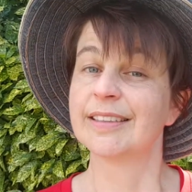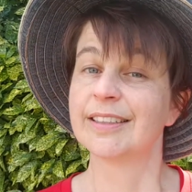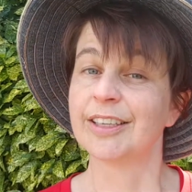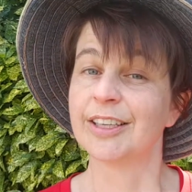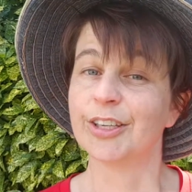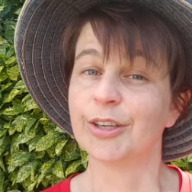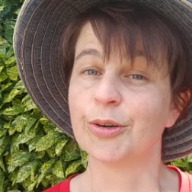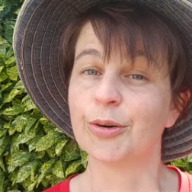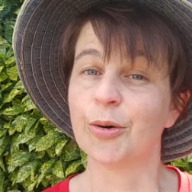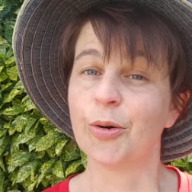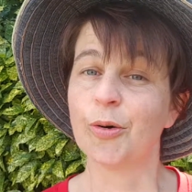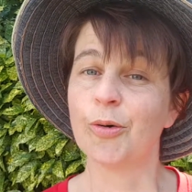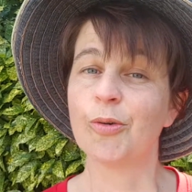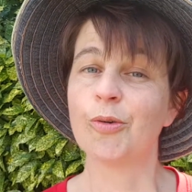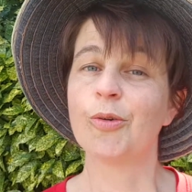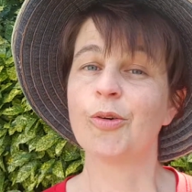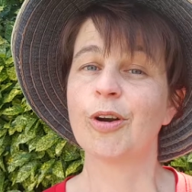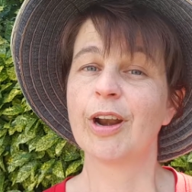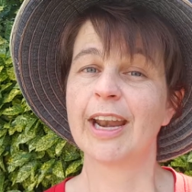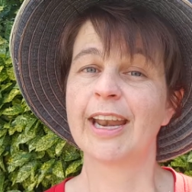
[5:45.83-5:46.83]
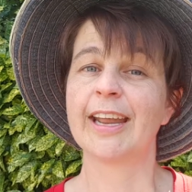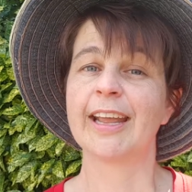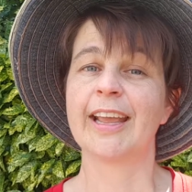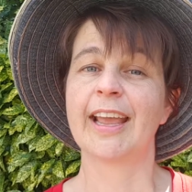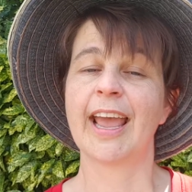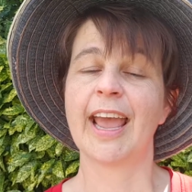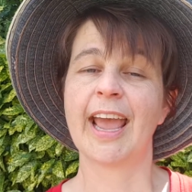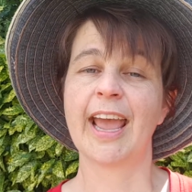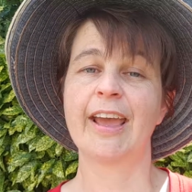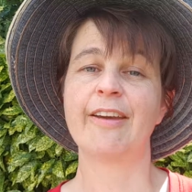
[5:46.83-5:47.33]
you already
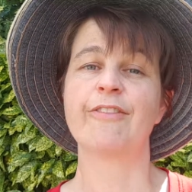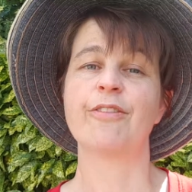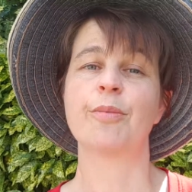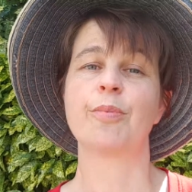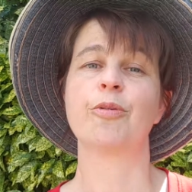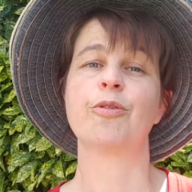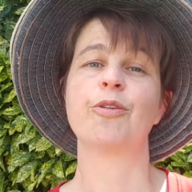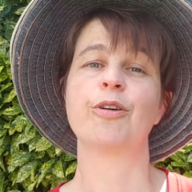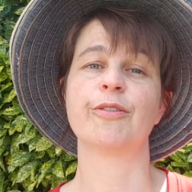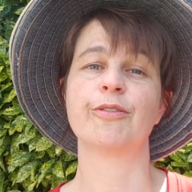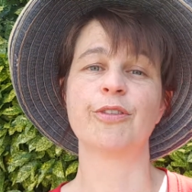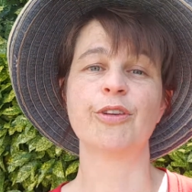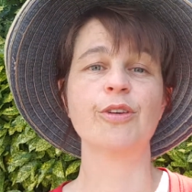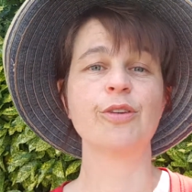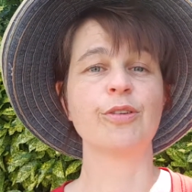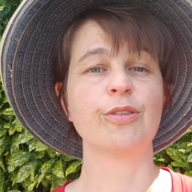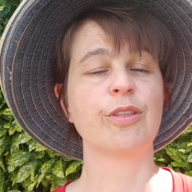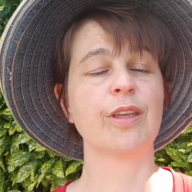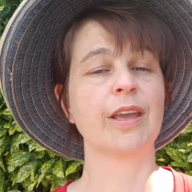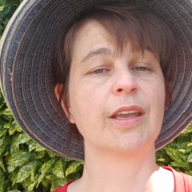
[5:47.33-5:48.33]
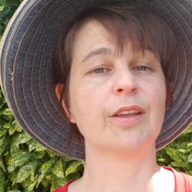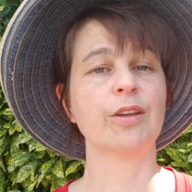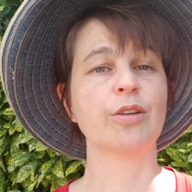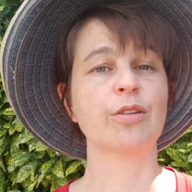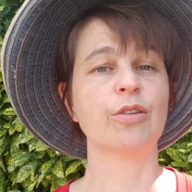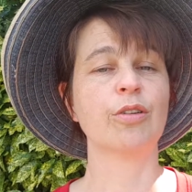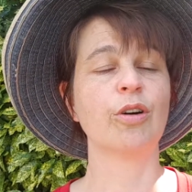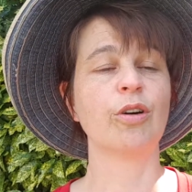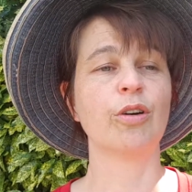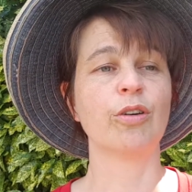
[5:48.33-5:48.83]
have the point of view that
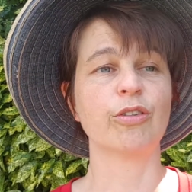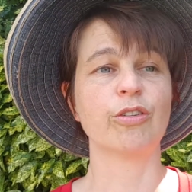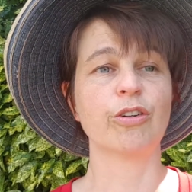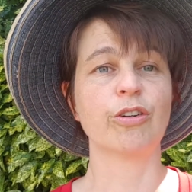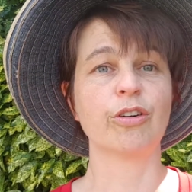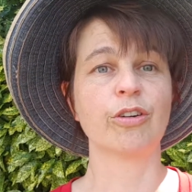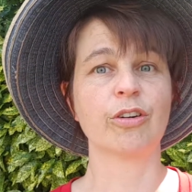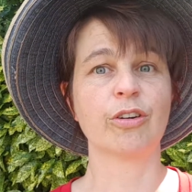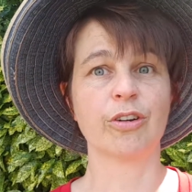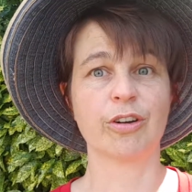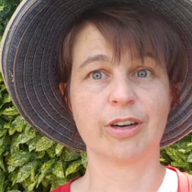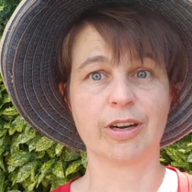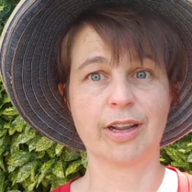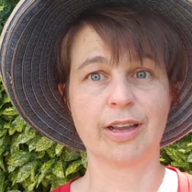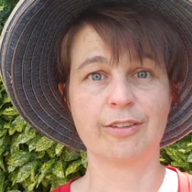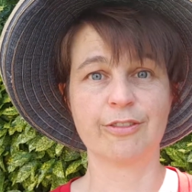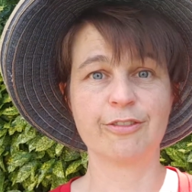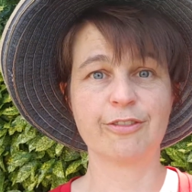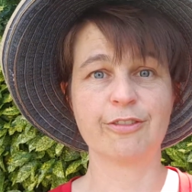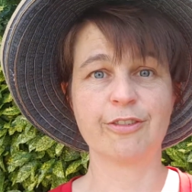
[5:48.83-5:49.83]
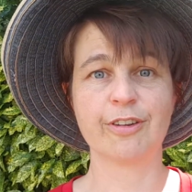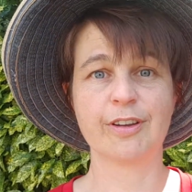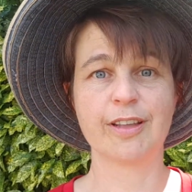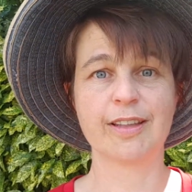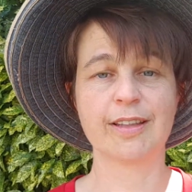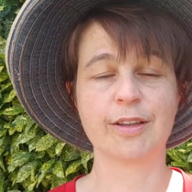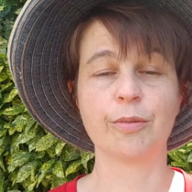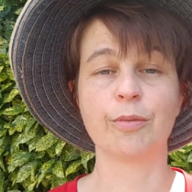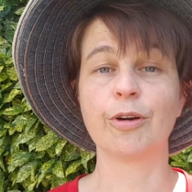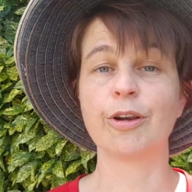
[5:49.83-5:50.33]
you're not good enough,
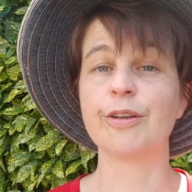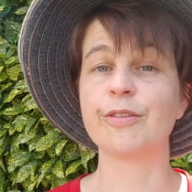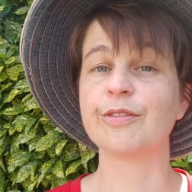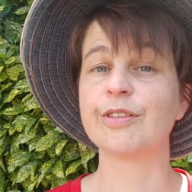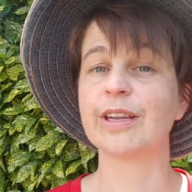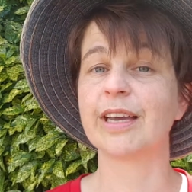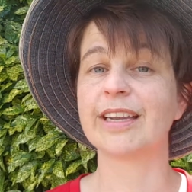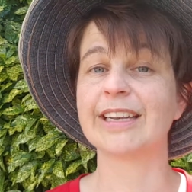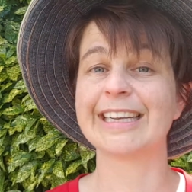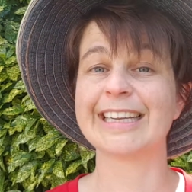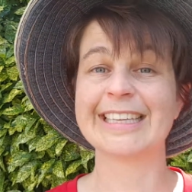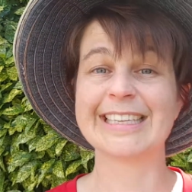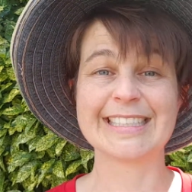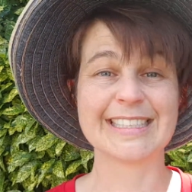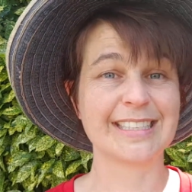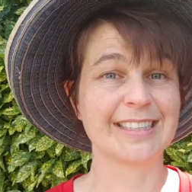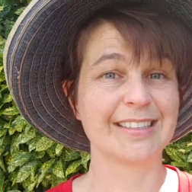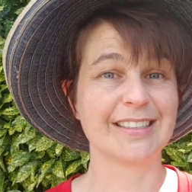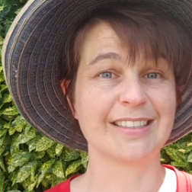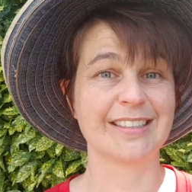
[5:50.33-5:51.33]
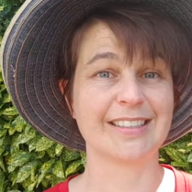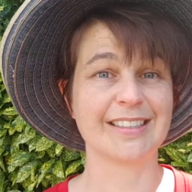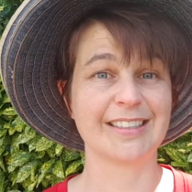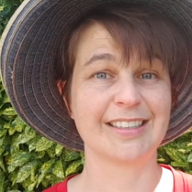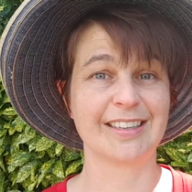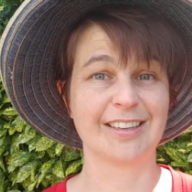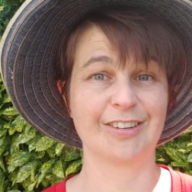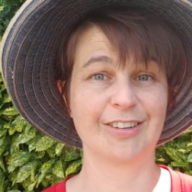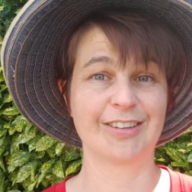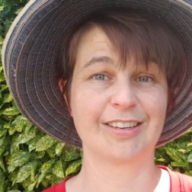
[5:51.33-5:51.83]
that what you've done isn't
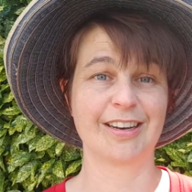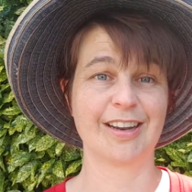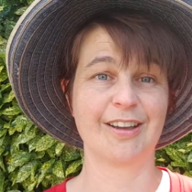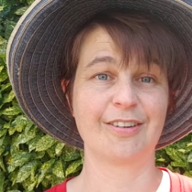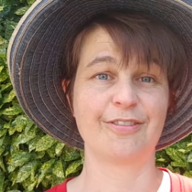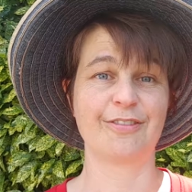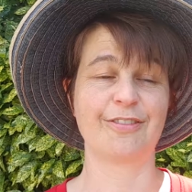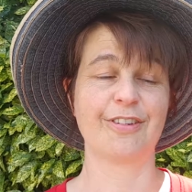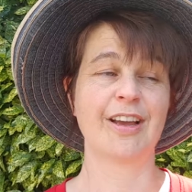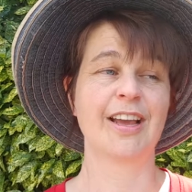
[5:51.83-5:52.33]
good enough,